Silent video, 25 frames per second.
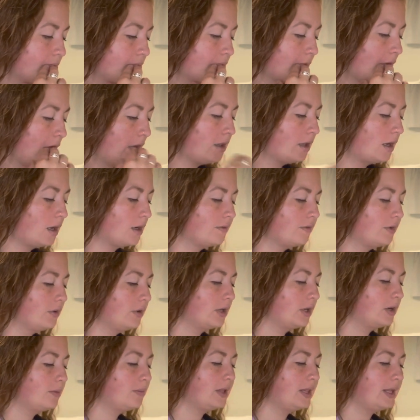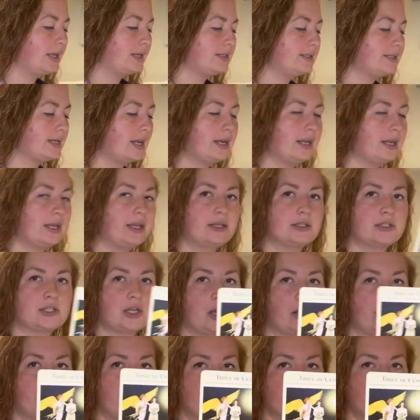a lot of you are going to be like dating and
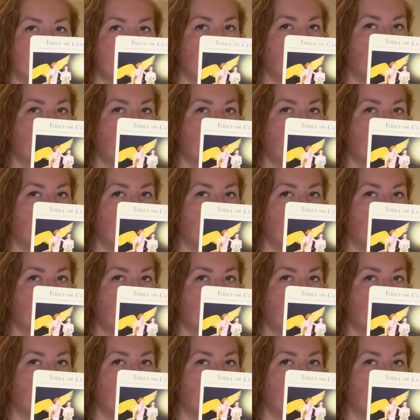talking to new